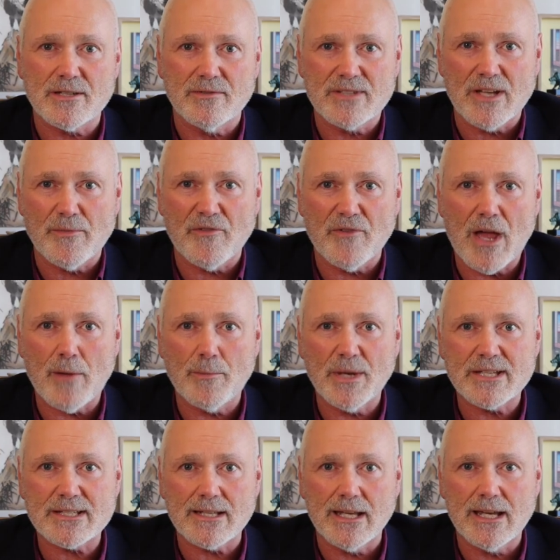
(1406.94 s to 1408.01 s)
of some of our
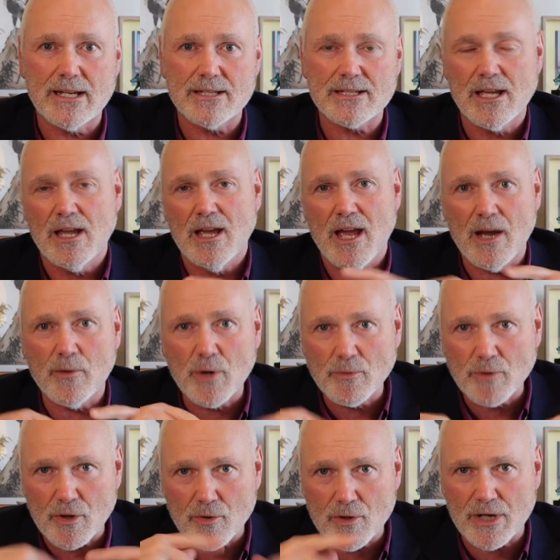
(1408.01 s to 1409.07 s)
best leaders and we
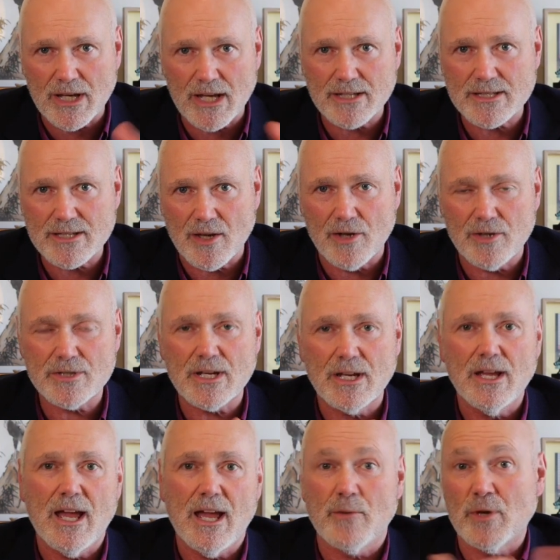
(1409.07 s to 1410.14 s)
recruit against those
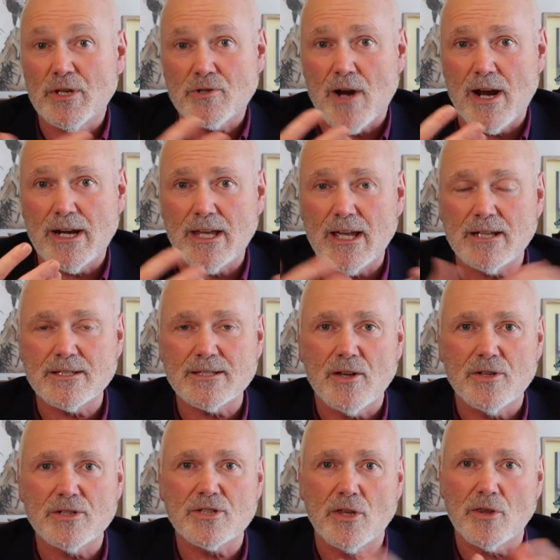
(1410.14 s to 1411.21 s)
and we train against
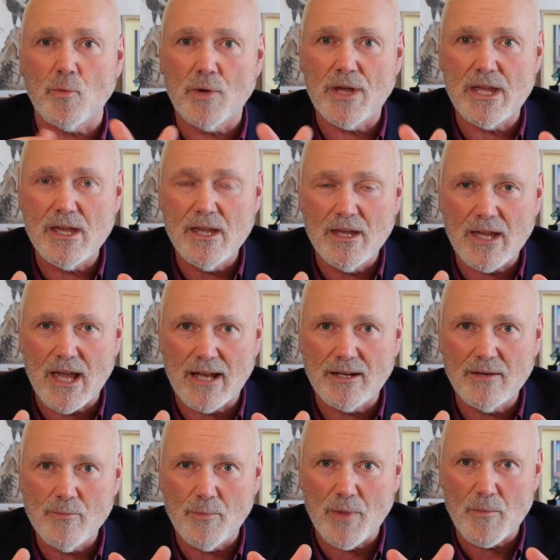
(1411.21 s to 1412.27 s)
those so that we
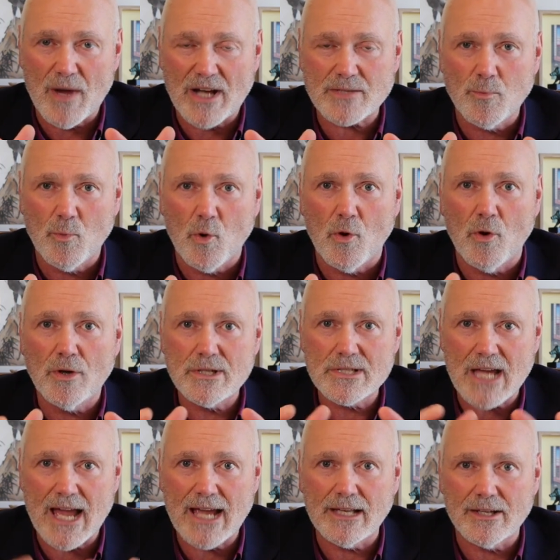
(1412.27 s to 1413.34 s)
can be much more
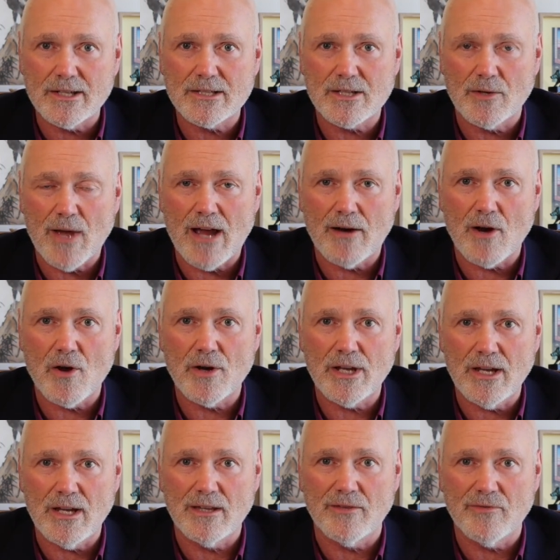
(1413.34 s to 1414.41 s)
tailored to our own
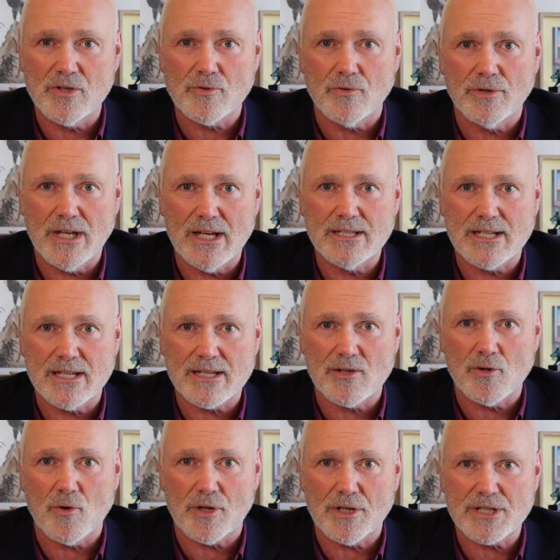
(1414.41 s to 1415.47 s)
individual needs as an
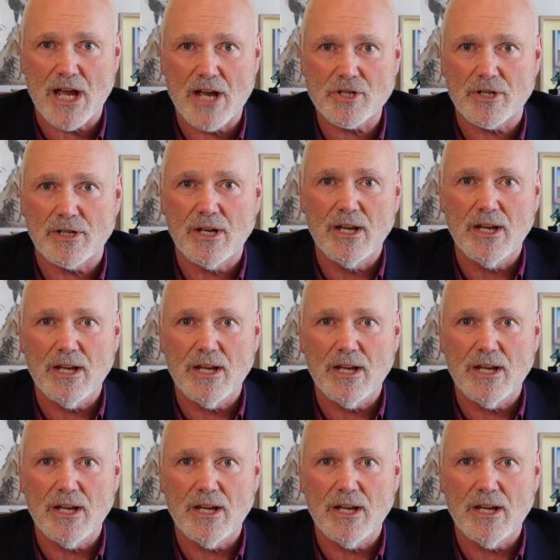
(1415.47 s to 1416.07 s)
organisation